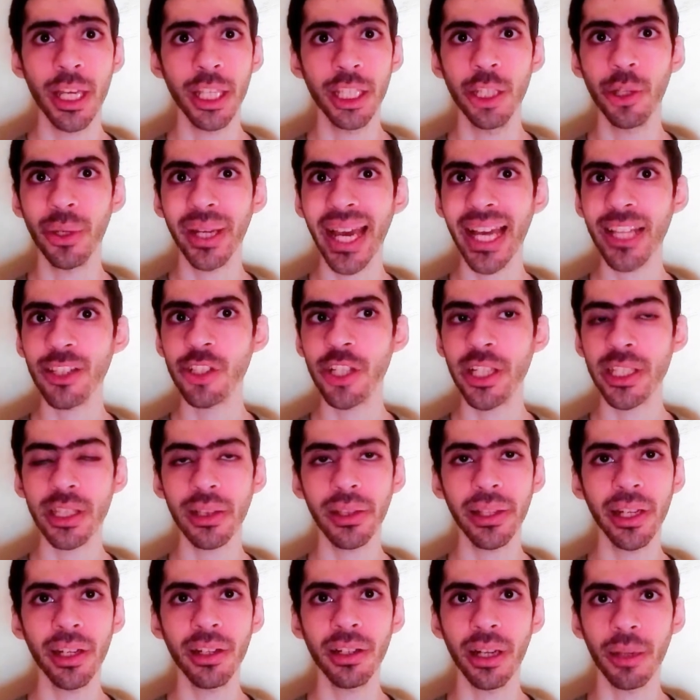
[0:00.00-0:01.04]
You can't just
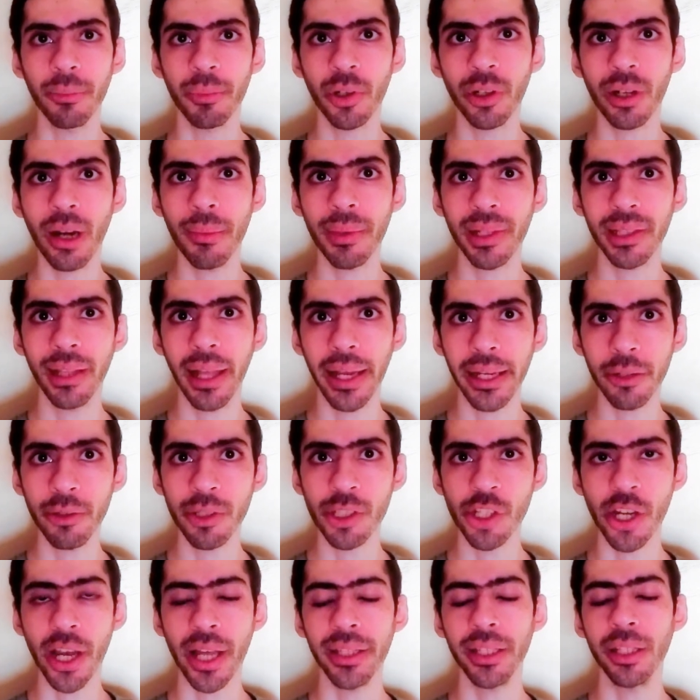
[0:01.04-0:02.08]
learn a programming
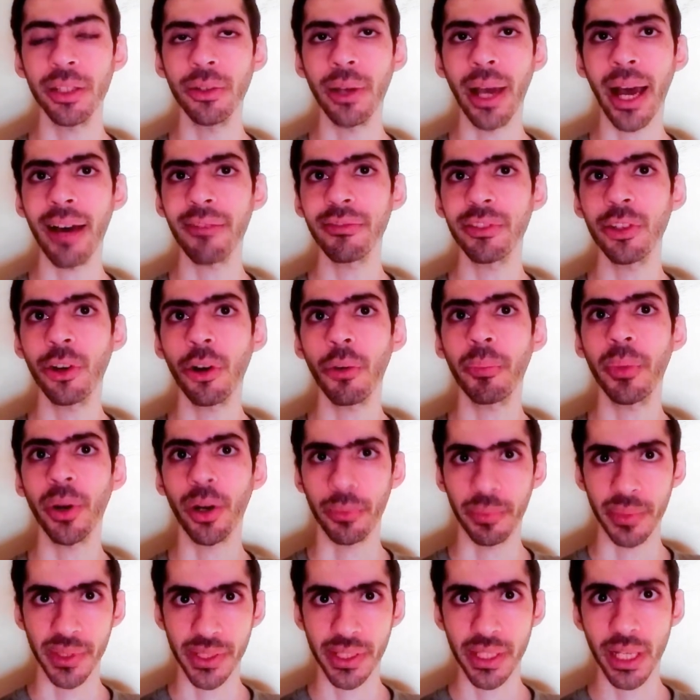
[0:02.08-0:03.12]
language and you have no
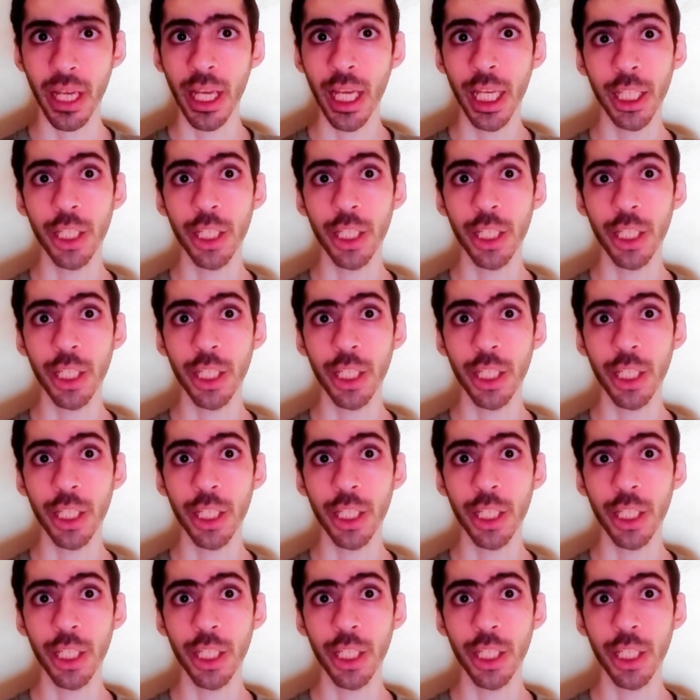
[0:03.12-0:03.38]
purpose.